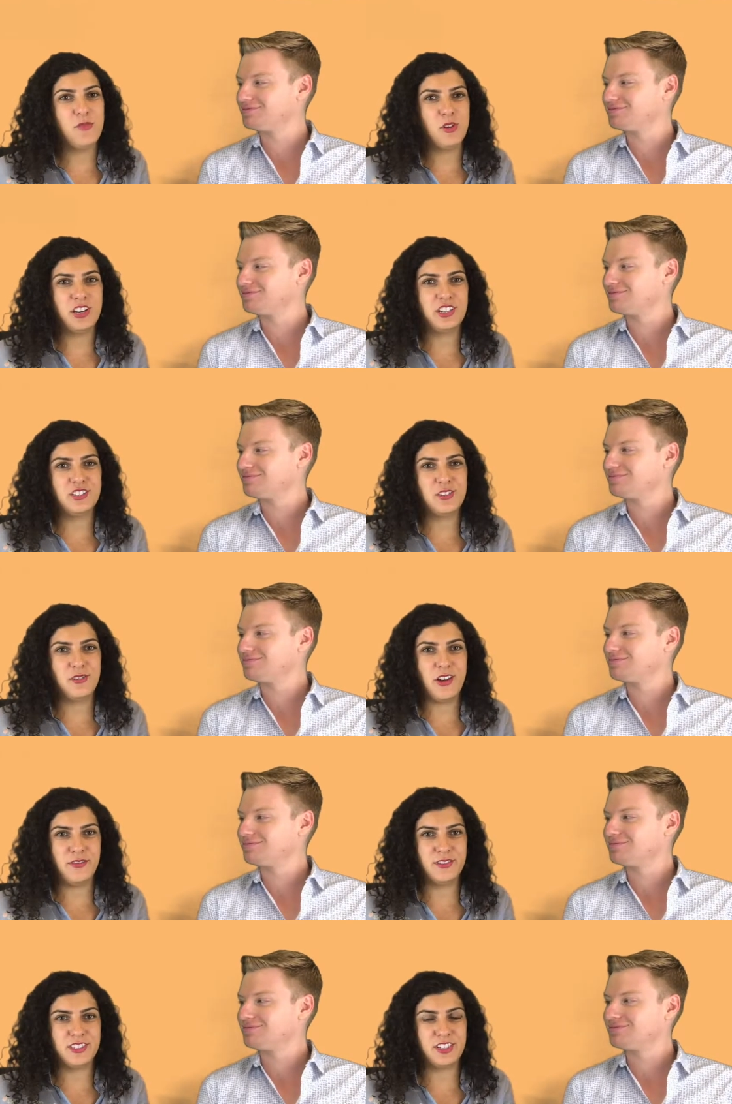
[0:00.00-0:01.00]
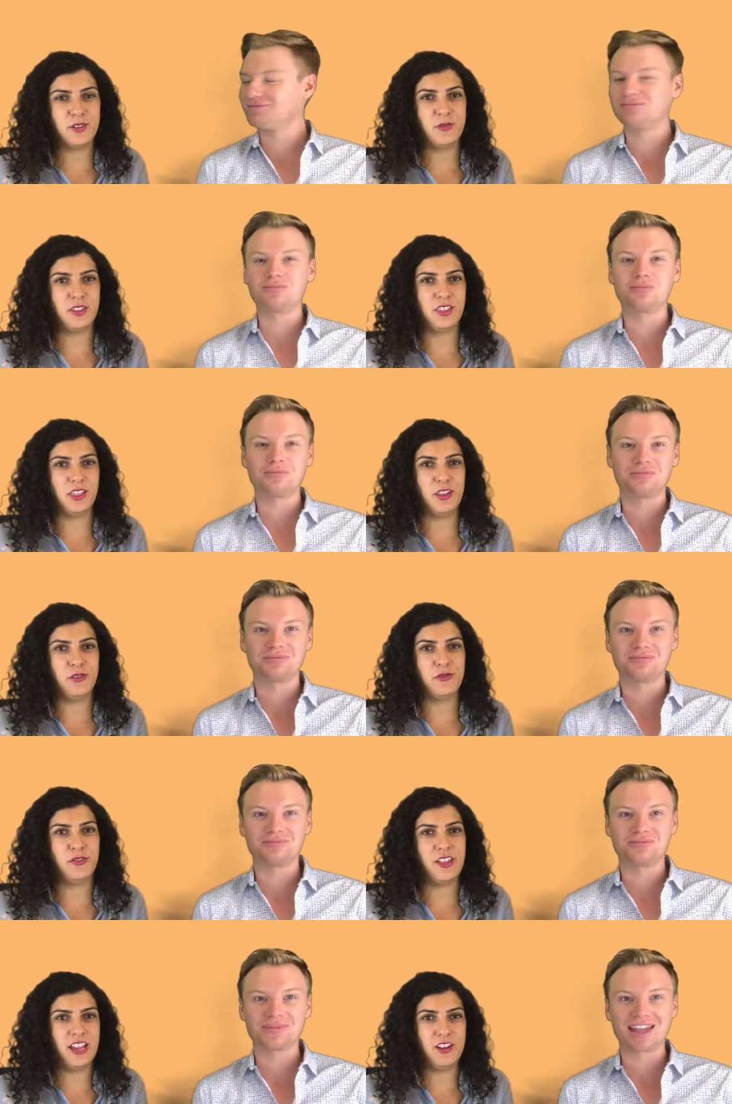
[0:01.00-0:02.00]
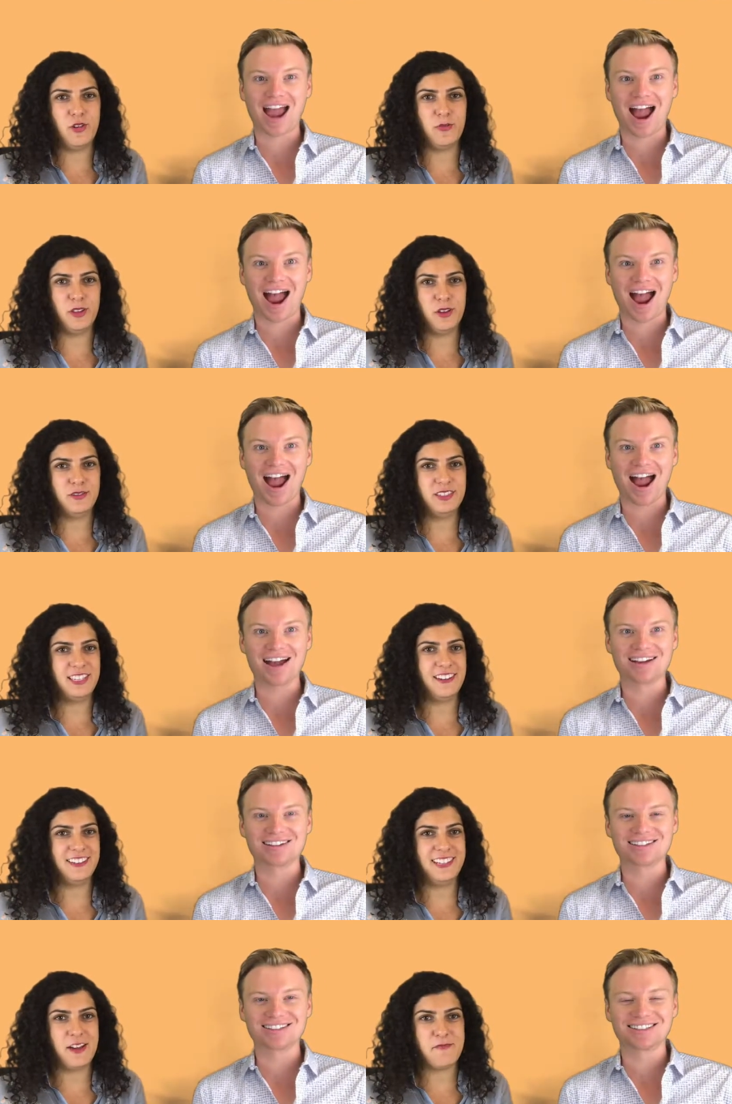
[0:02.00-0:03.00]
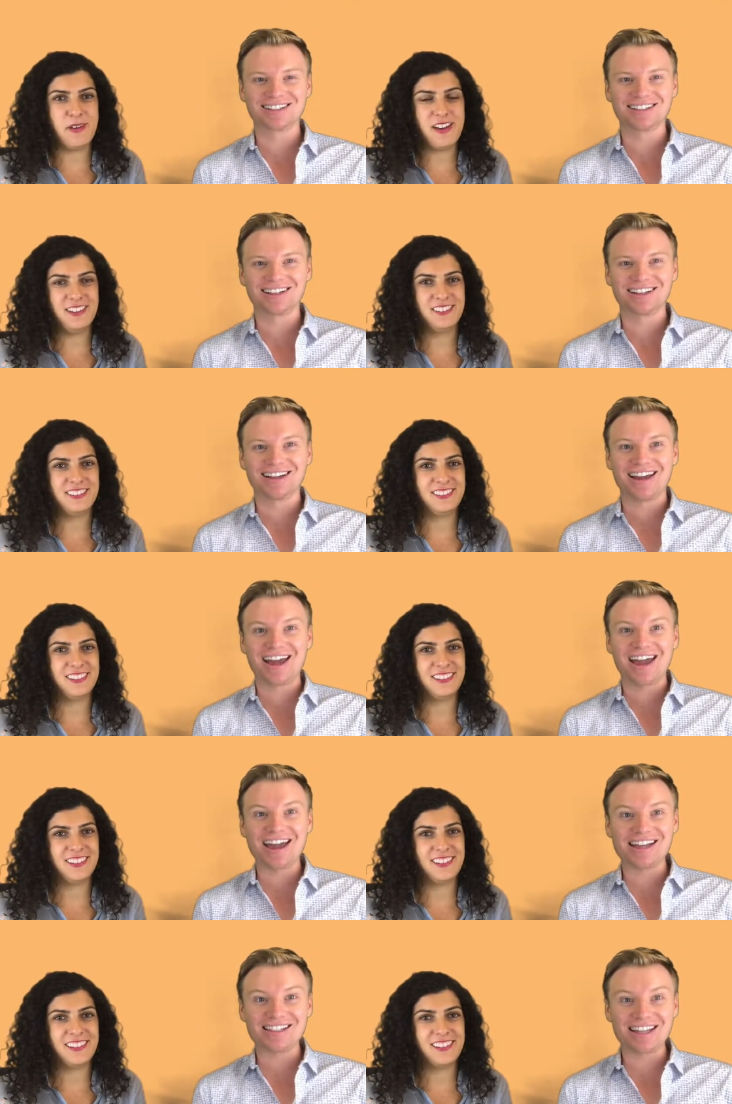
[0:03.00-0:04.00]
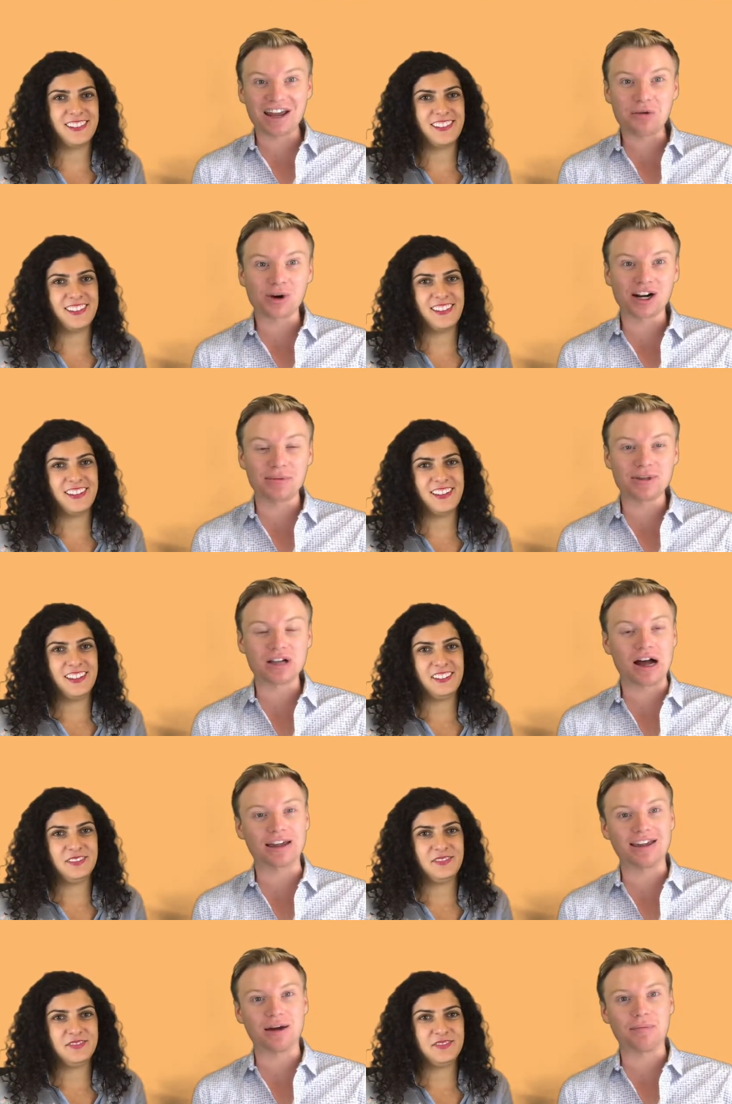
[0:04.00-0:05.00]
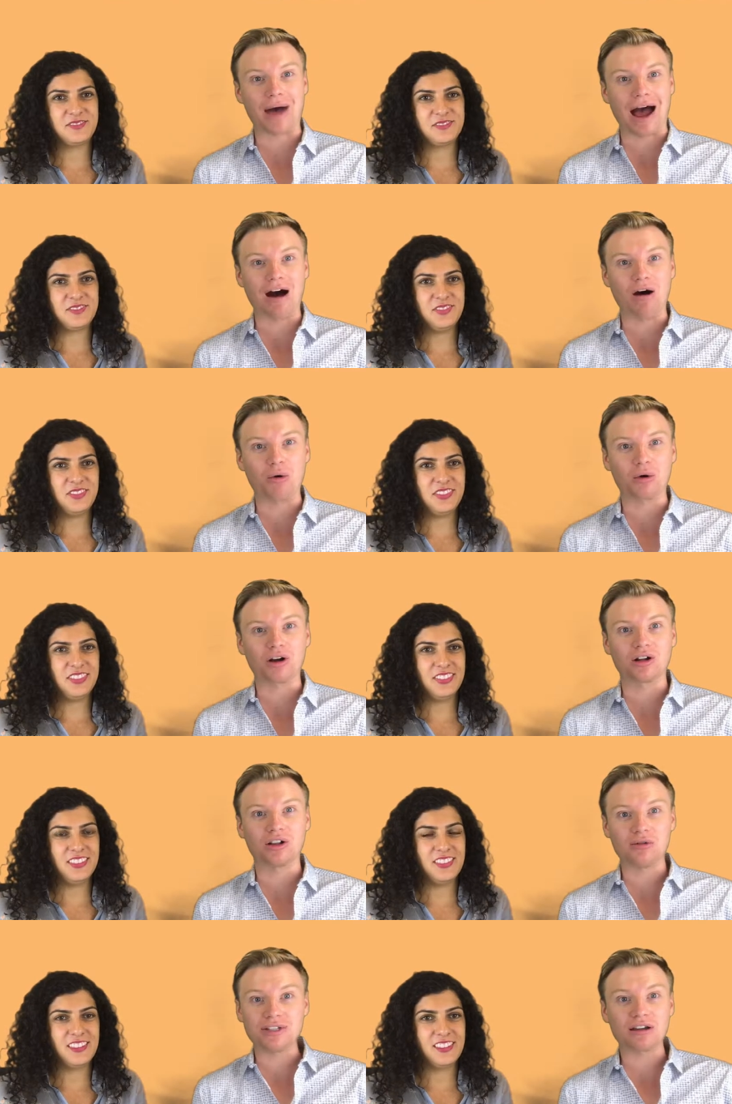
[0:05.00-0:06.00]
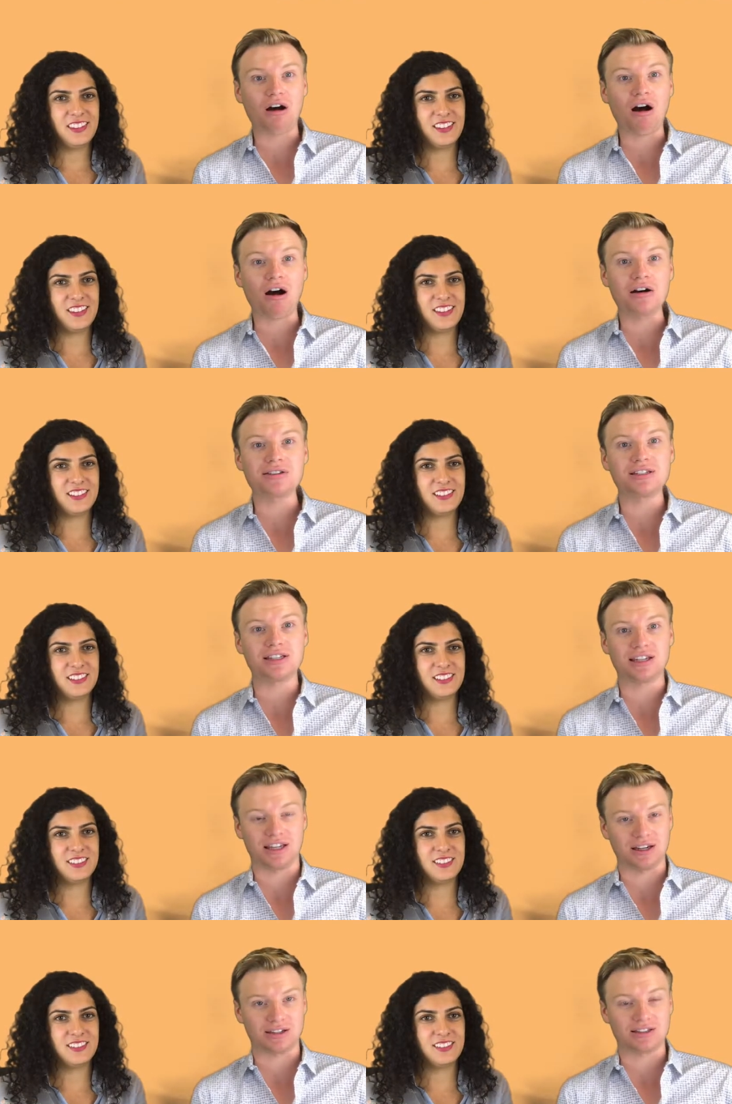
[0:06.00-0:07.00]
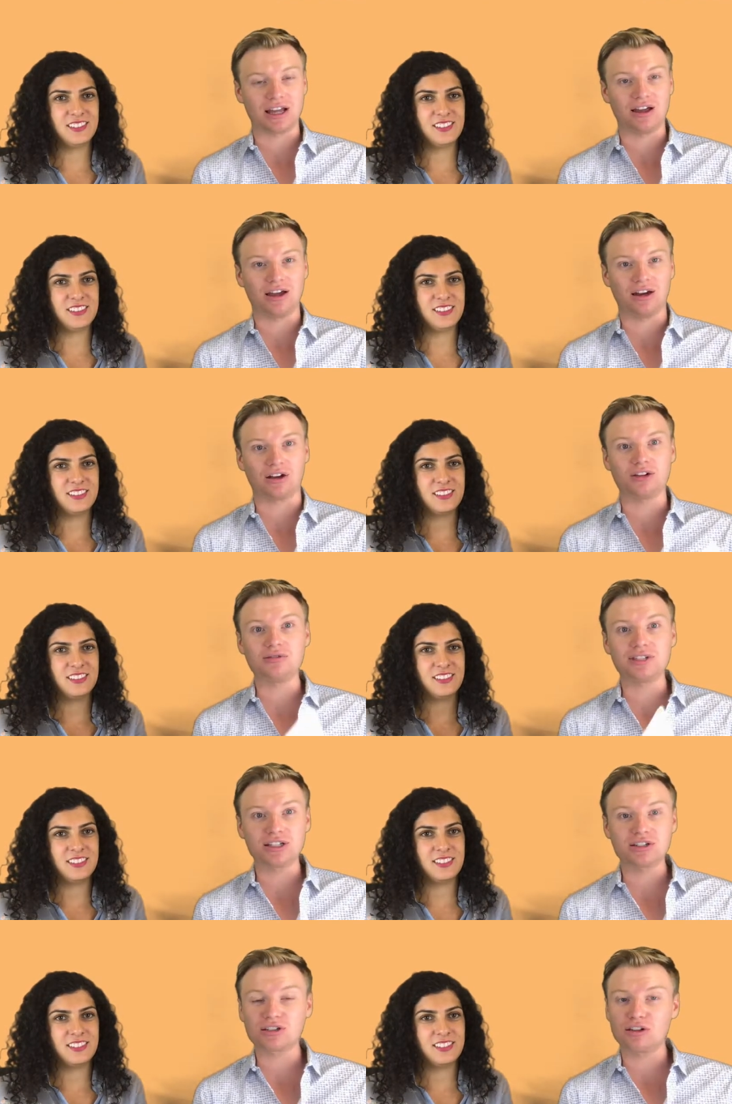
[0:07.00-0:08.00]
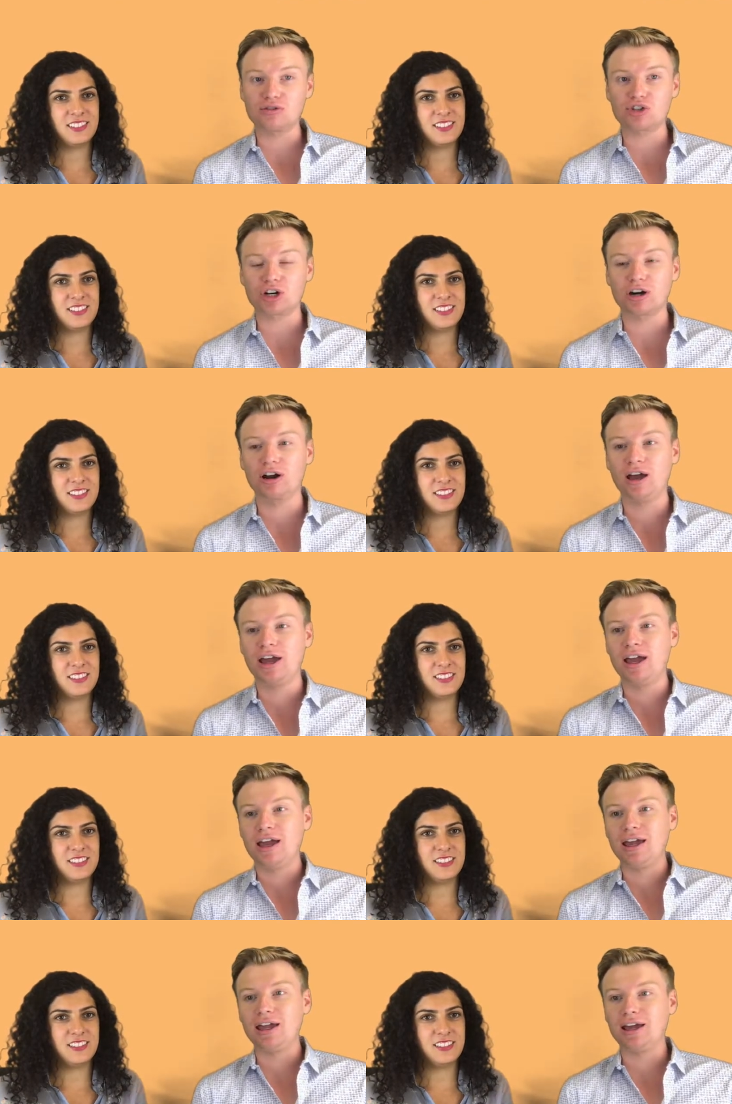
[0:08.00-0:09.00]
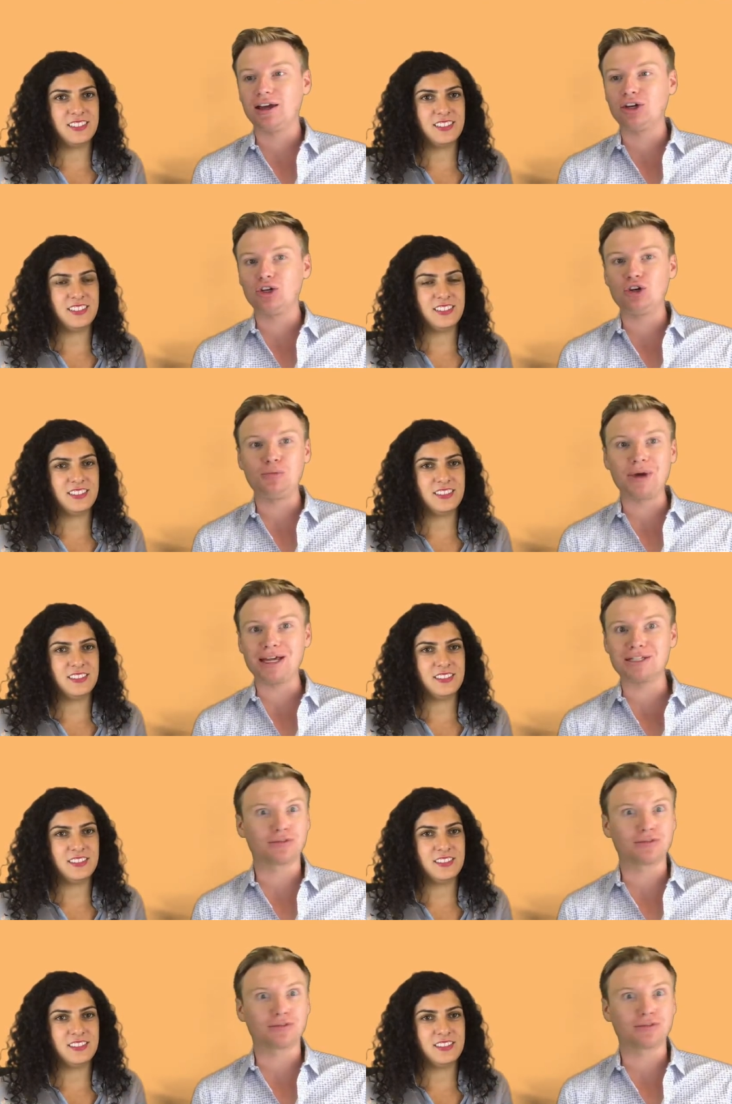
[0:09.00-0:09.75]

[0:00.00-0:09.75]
Speaker 1: mortgage loan officer with Loan Flight Home Loans here in Tampa.
Speaker 2: And today we're going to be talking about closing cost and a, and a closing disclosure and who pays